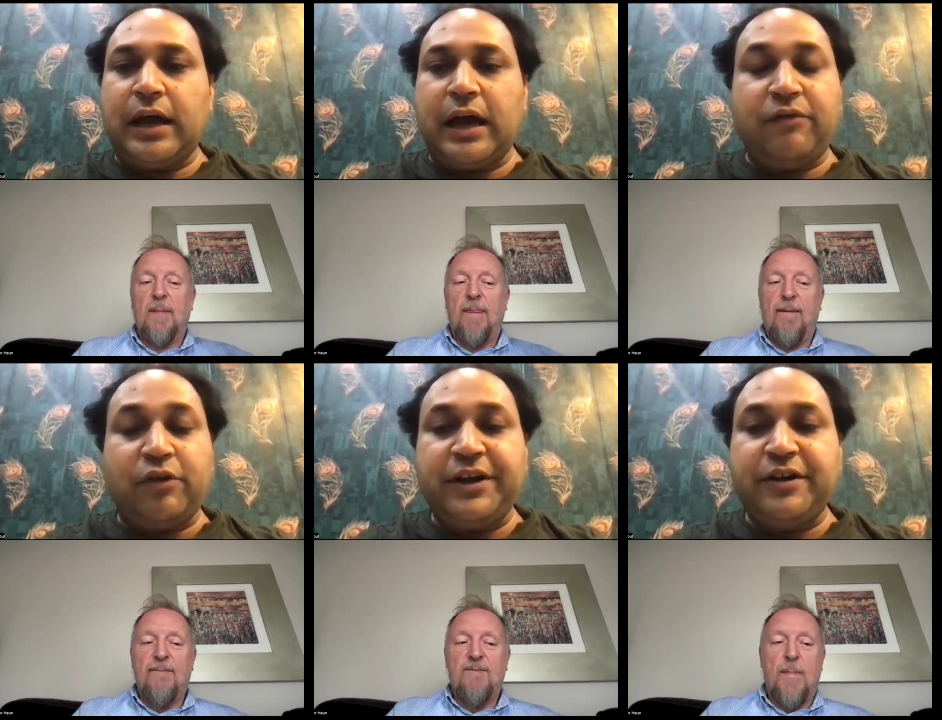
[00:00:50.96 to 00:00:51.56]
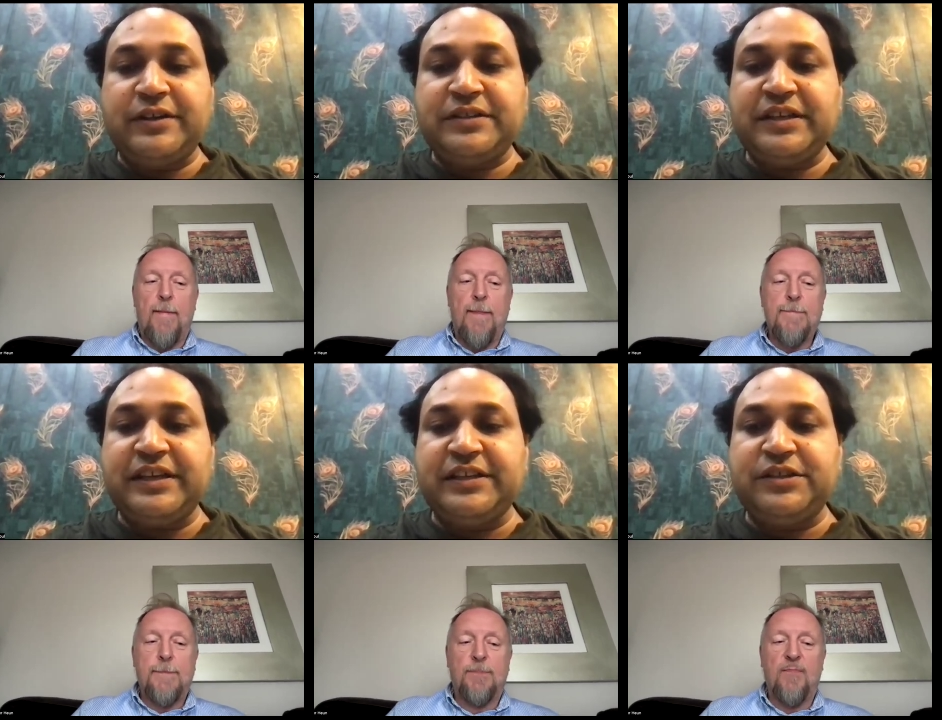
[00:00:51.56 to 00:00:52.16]
Speaker 1: avoidance
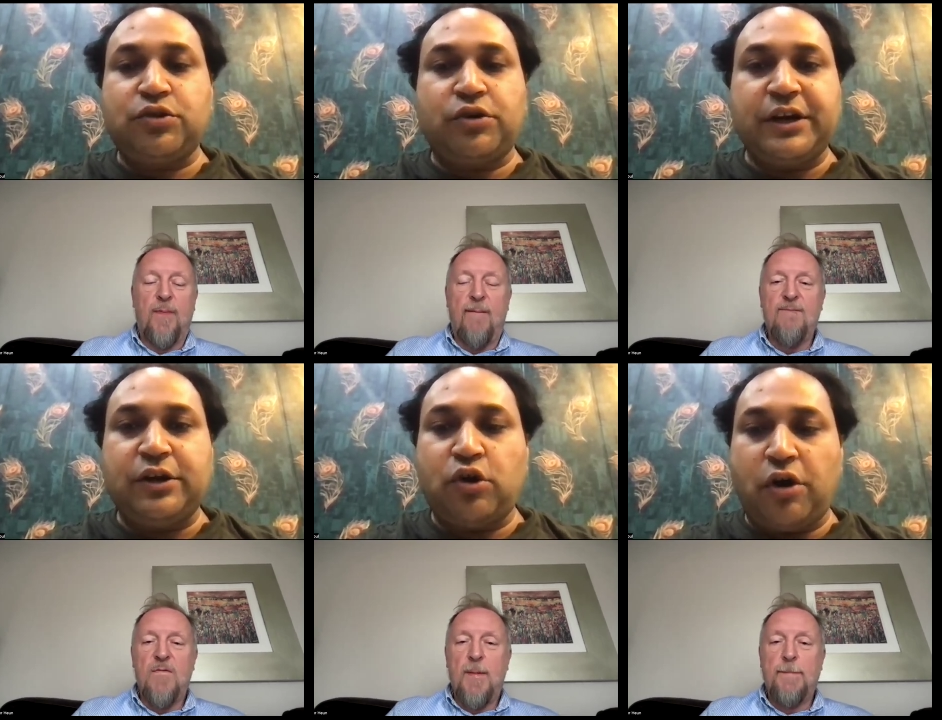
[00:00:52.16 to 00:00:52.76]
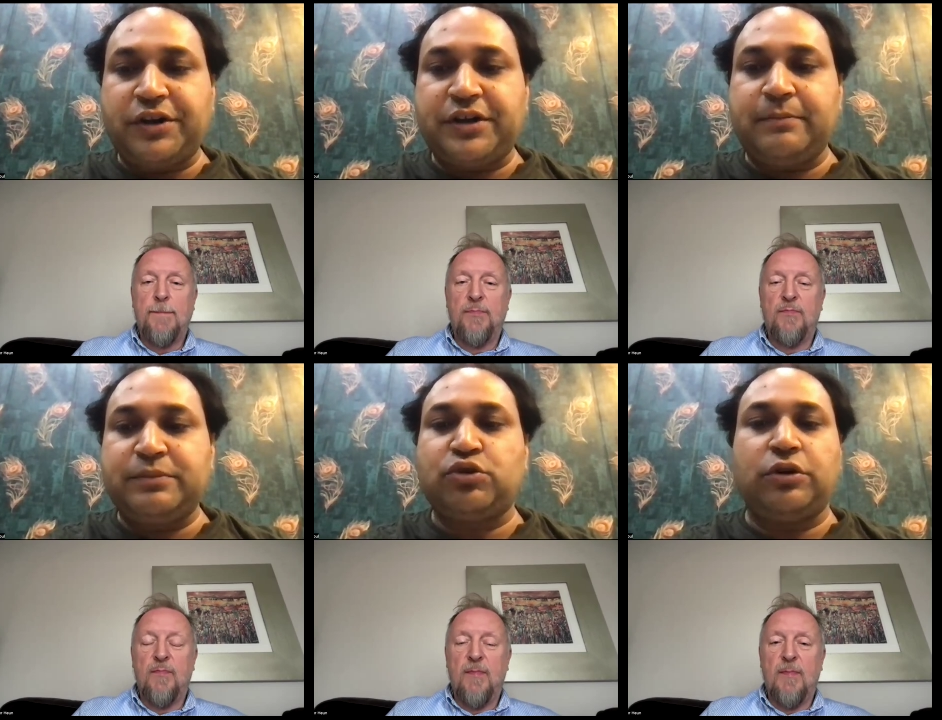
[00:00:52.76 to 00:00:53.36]
is not a
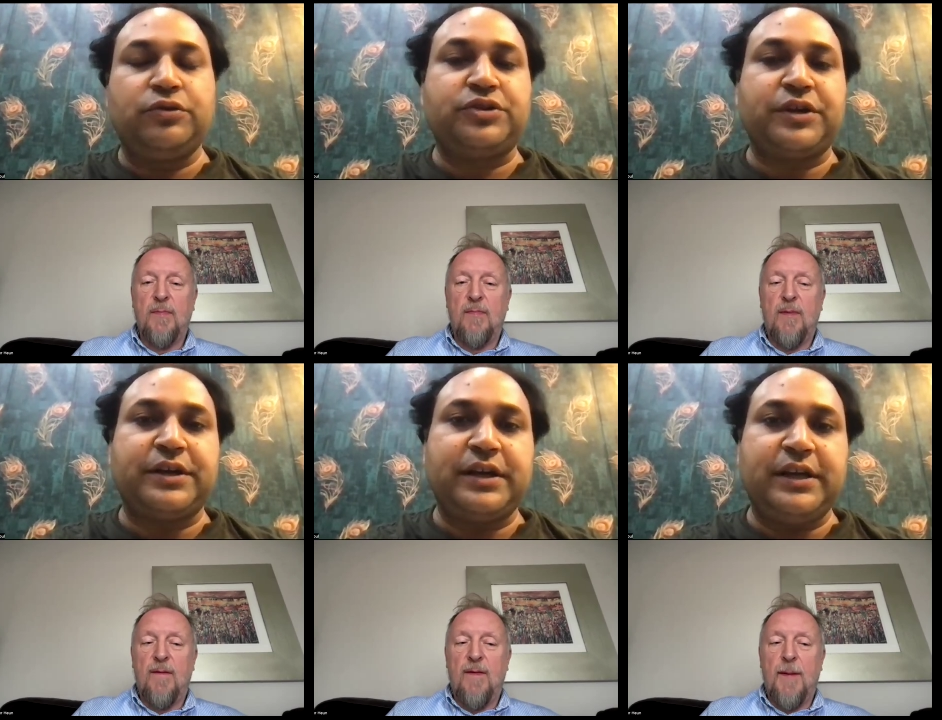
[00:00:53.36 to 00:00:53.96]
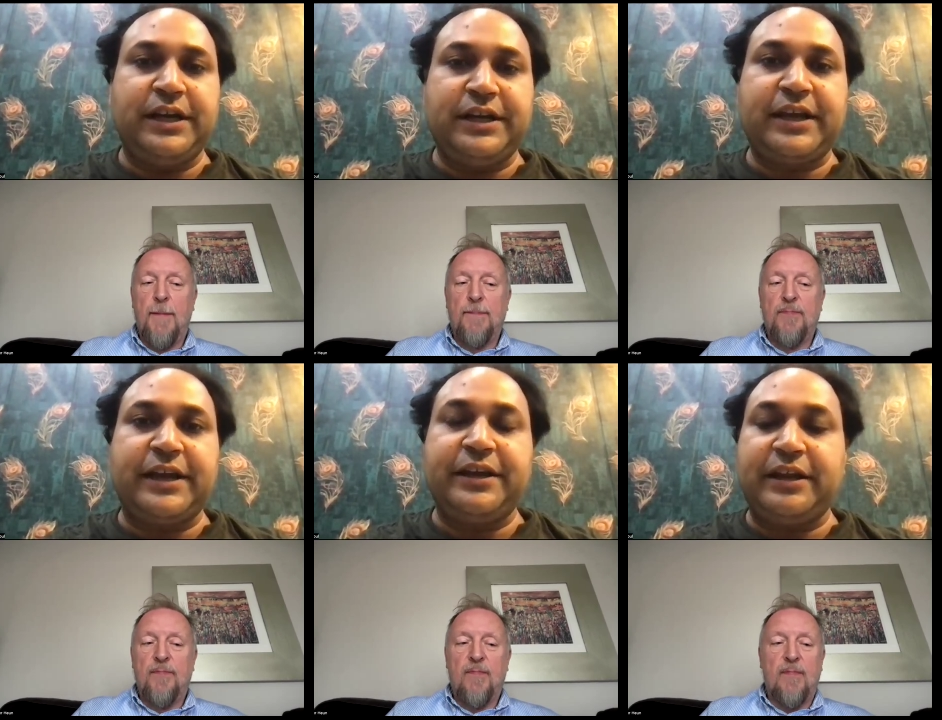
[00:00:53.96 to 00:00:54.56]
long-term solution. It
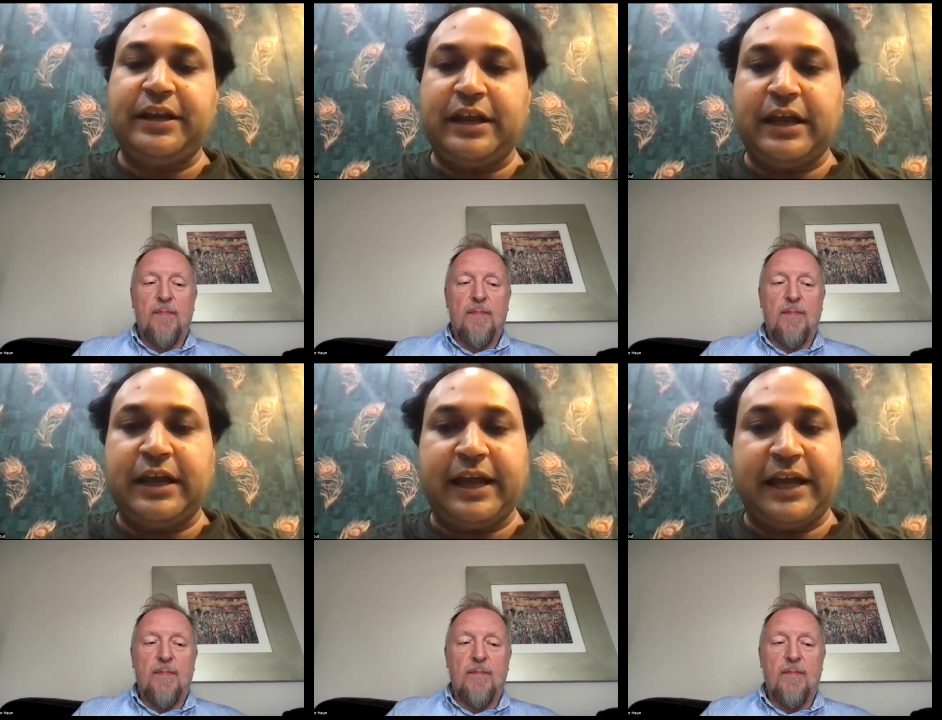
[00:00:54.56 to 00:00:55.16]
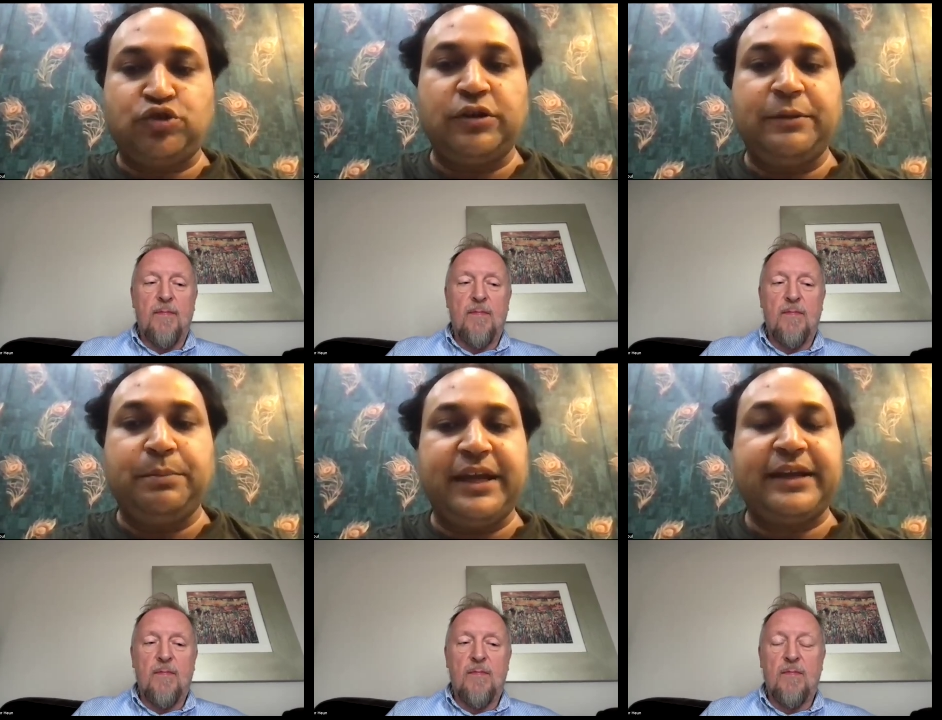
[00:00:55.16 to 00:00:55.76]
can uh, actually
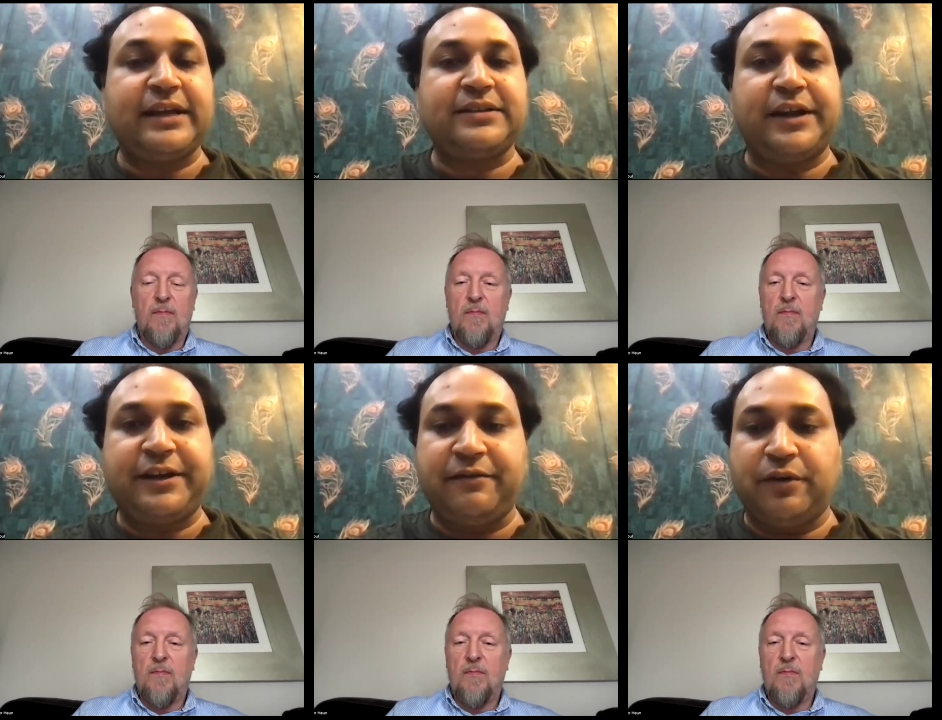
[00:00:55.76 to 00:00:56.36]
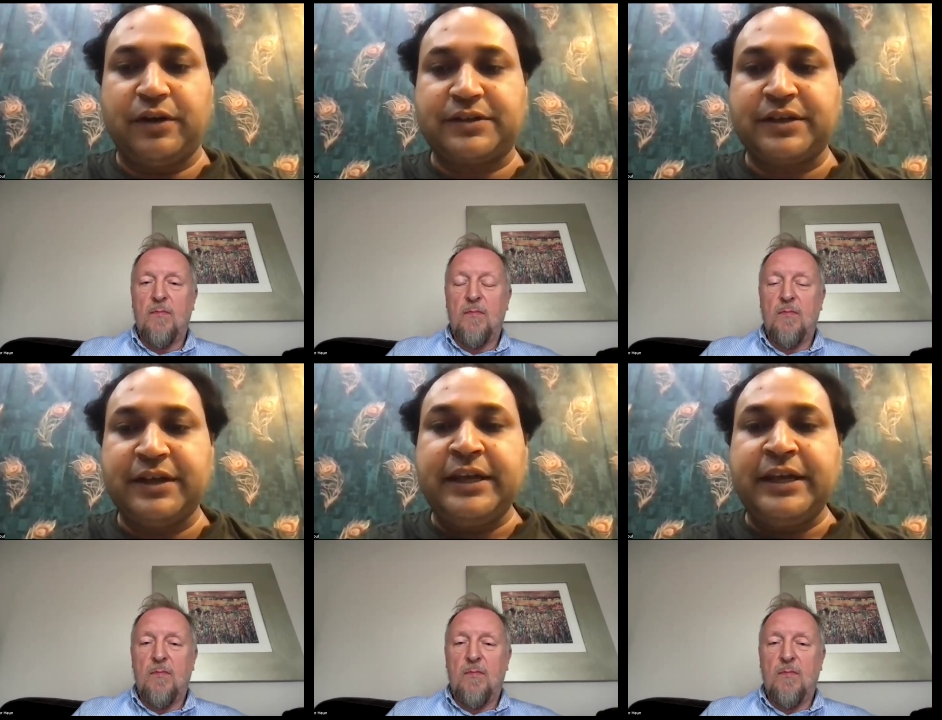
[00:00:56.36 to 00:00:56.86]
make anxiety worse.